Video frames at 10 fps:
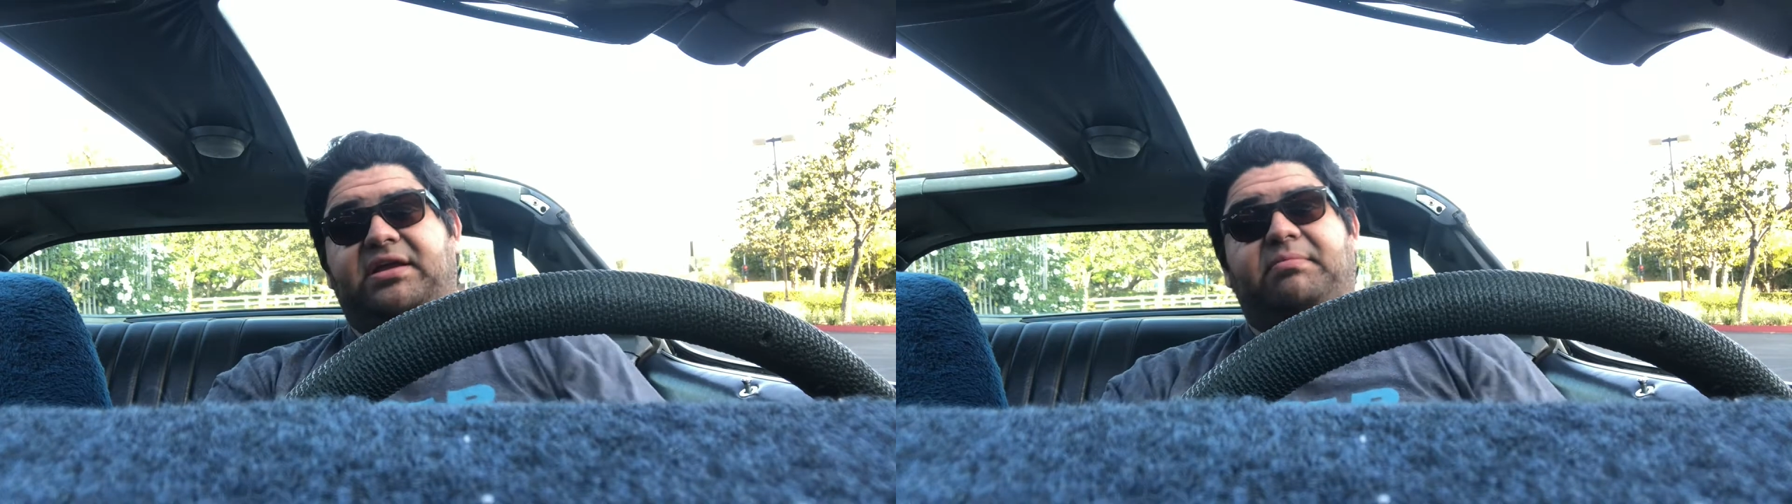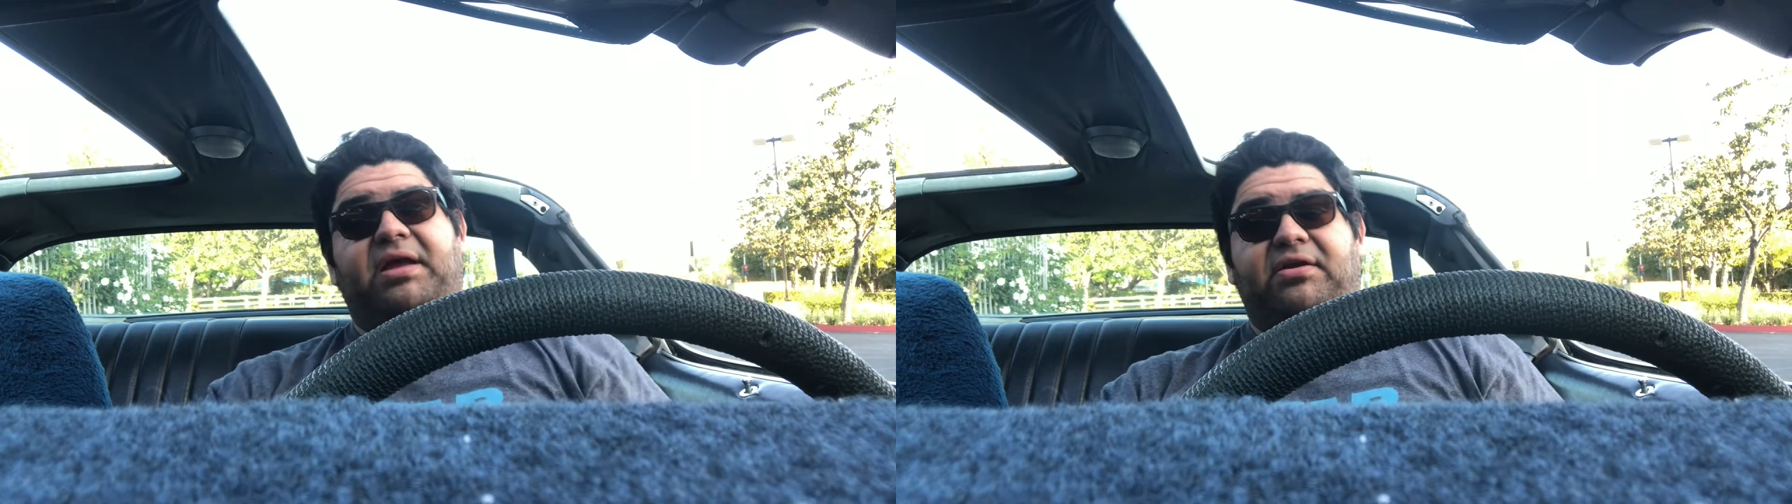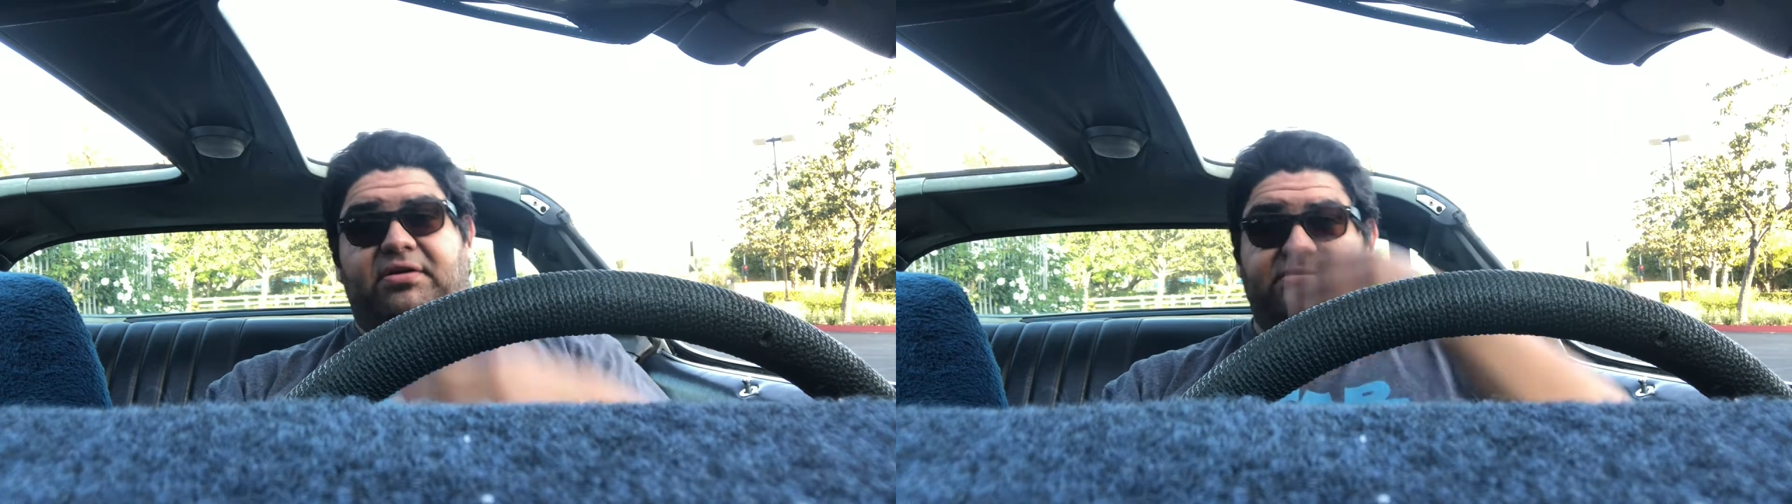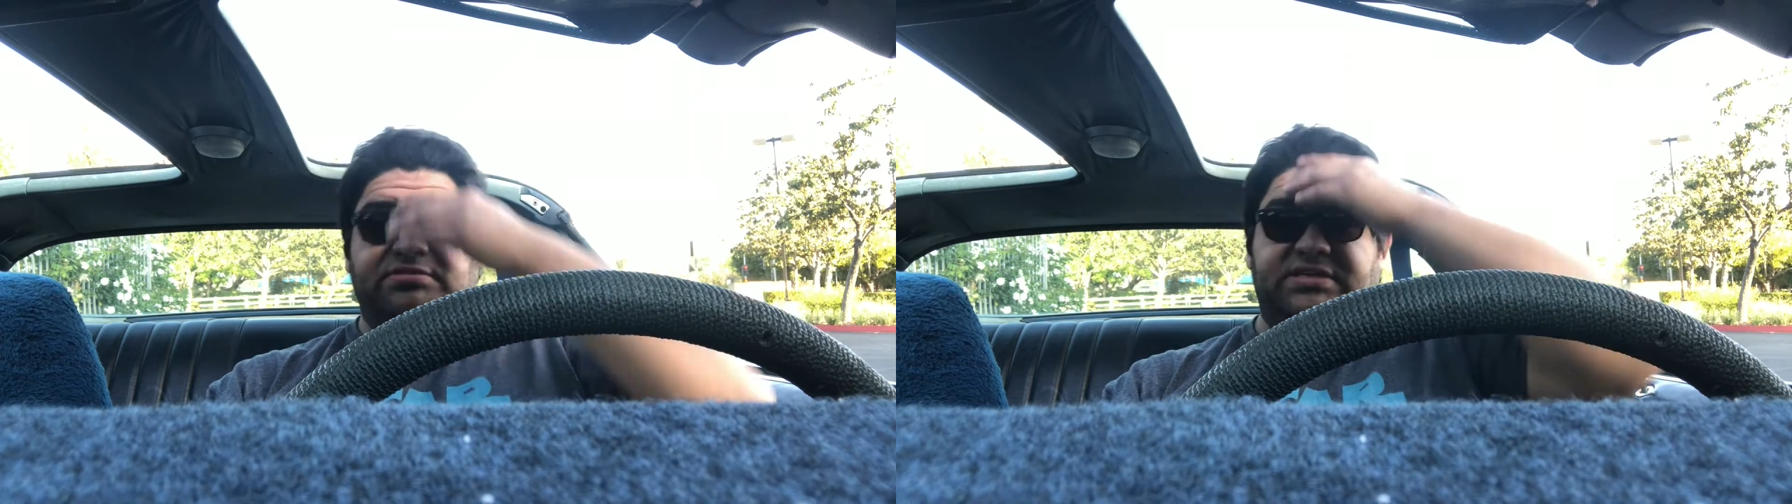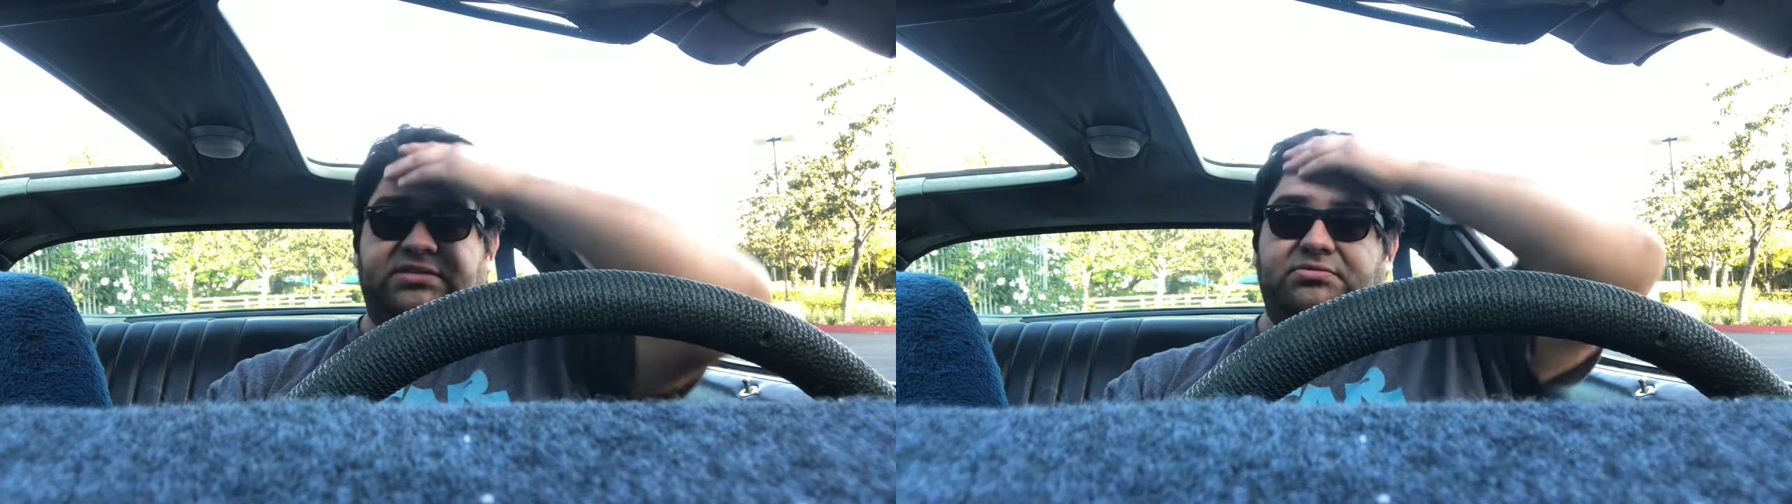
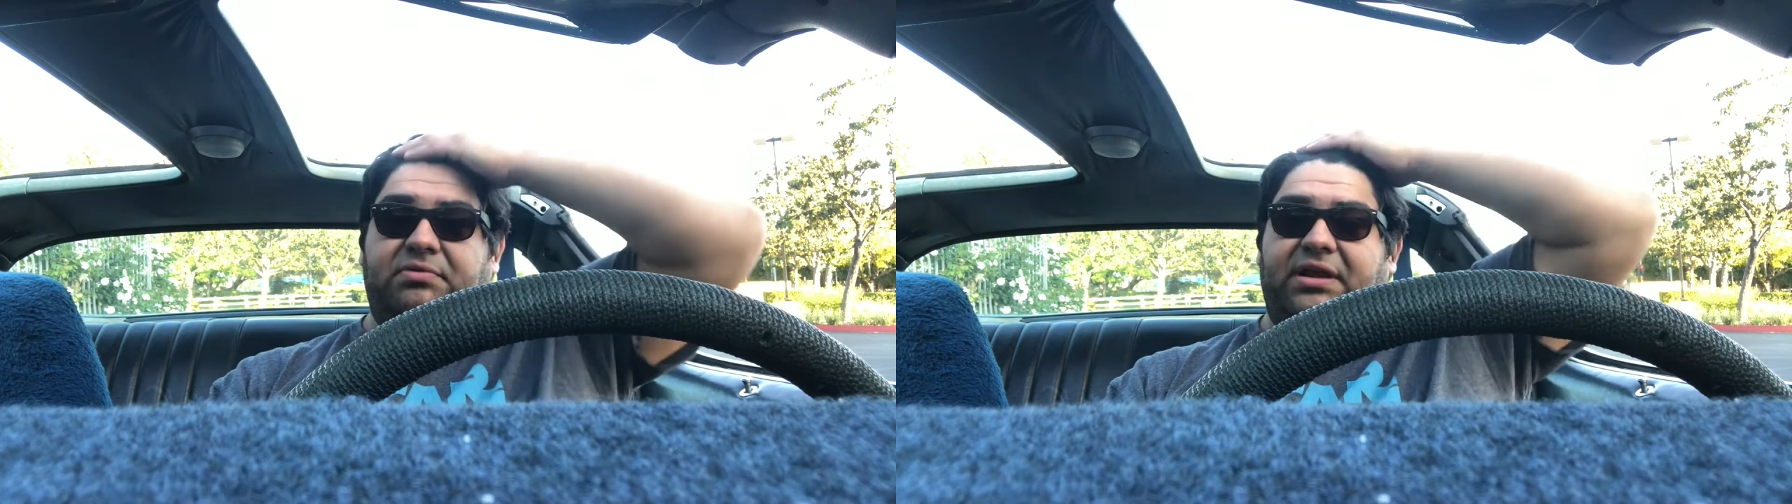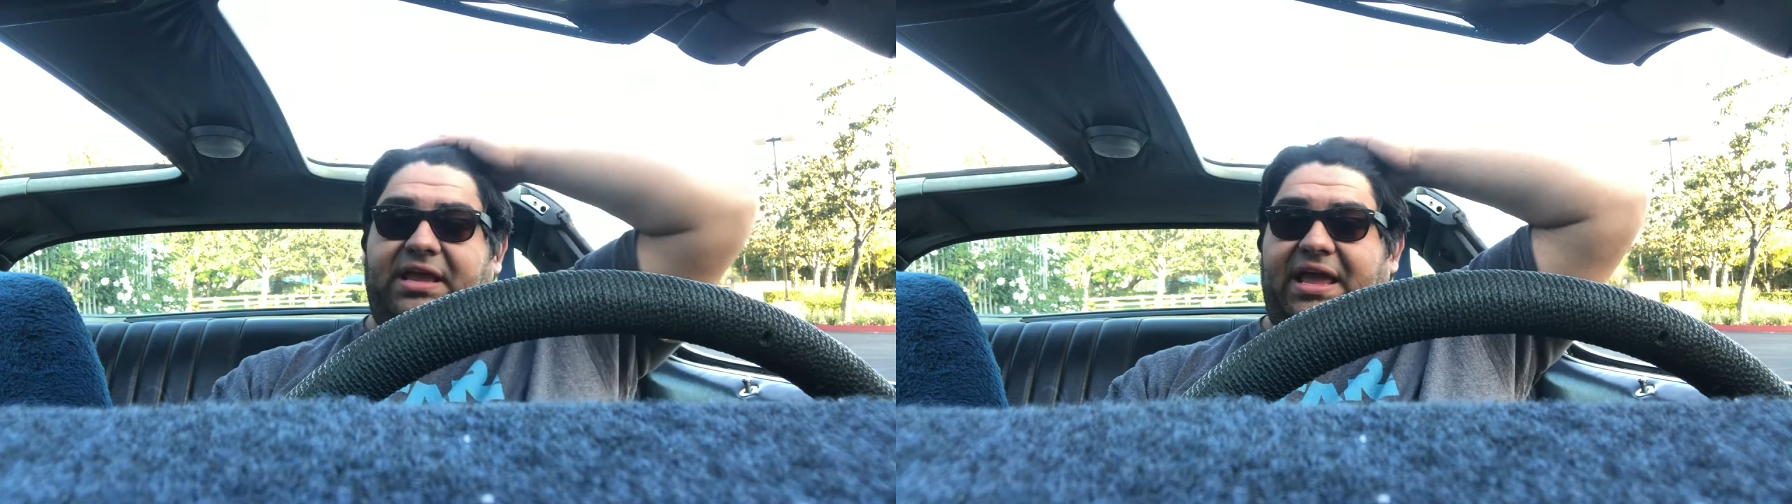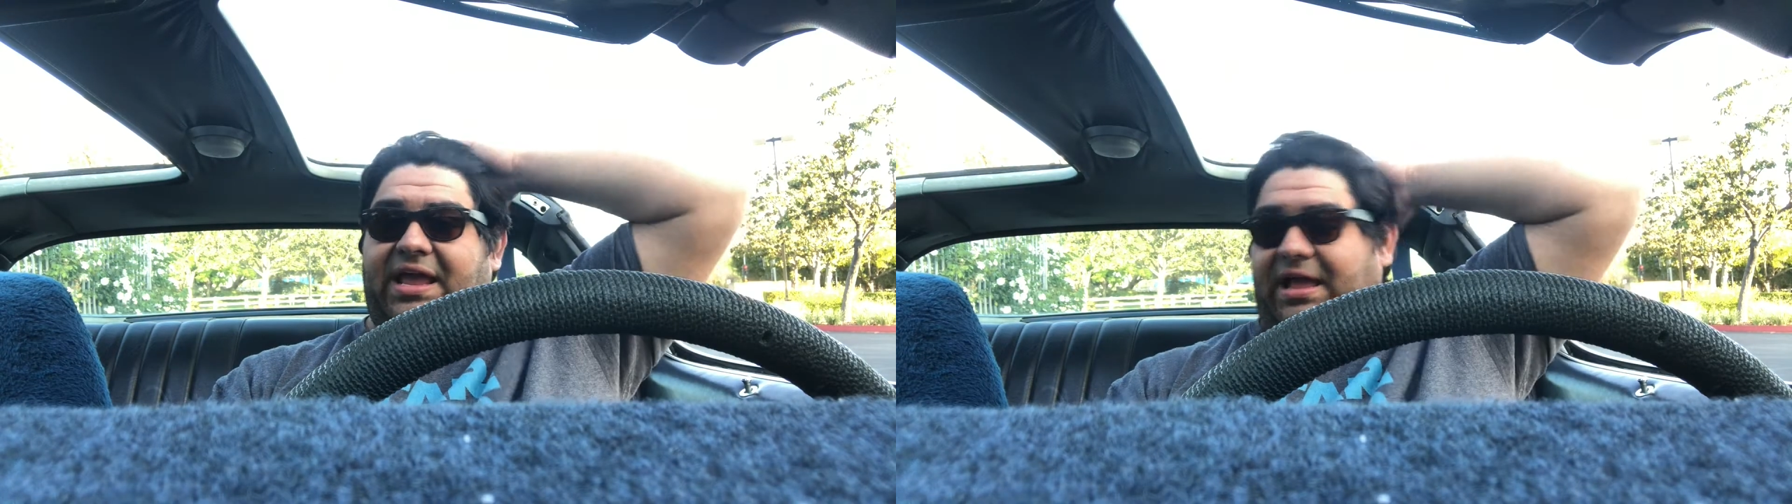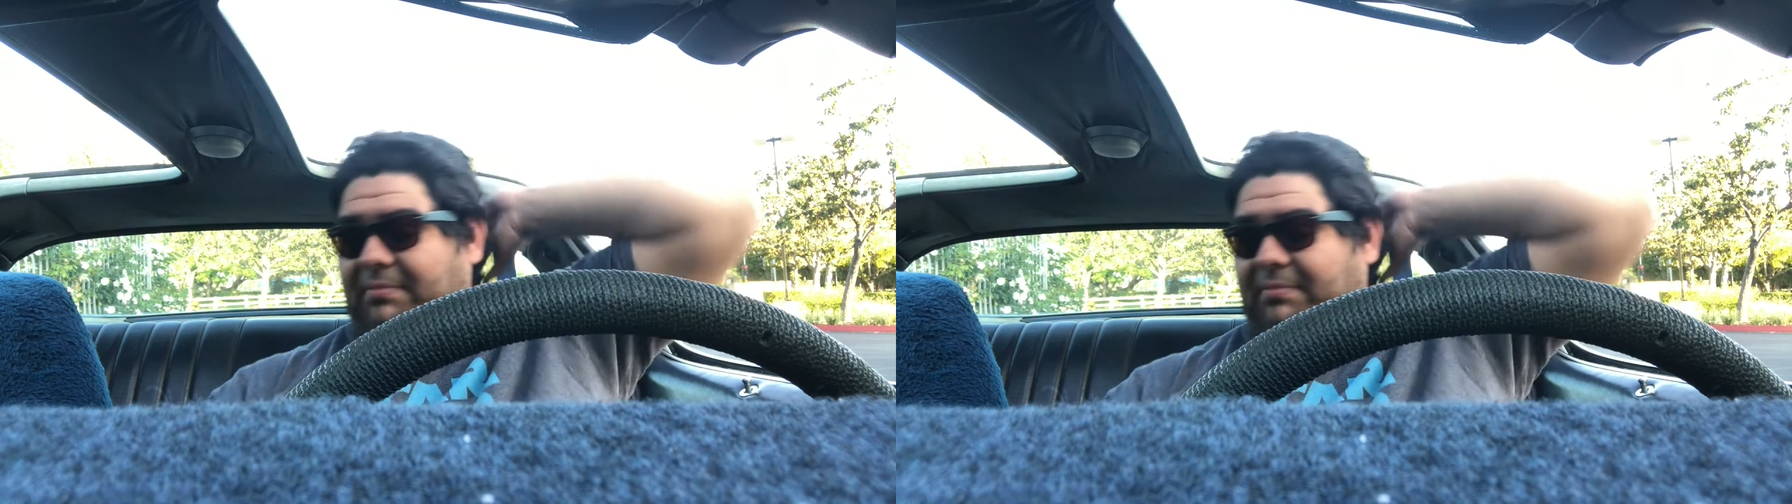Camaro Z28.